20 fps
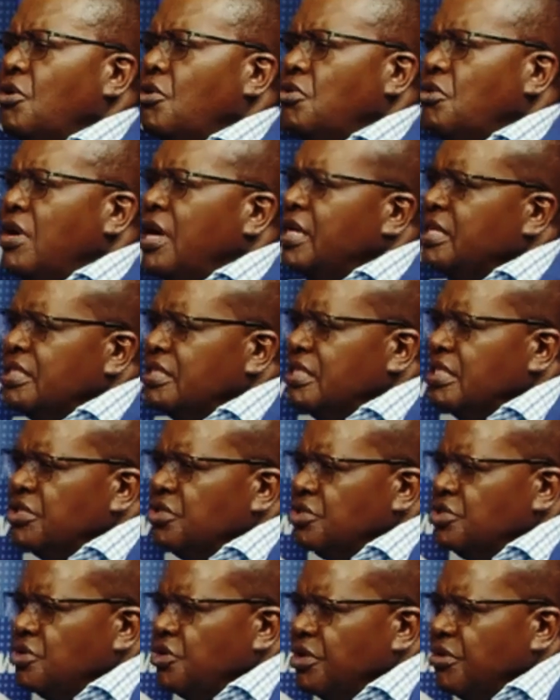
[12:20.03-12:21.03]
Why is
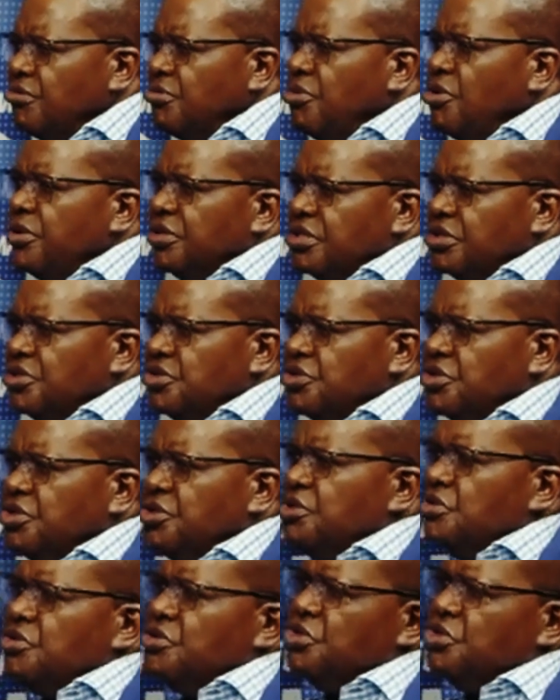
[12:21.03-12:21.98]
this so important to you?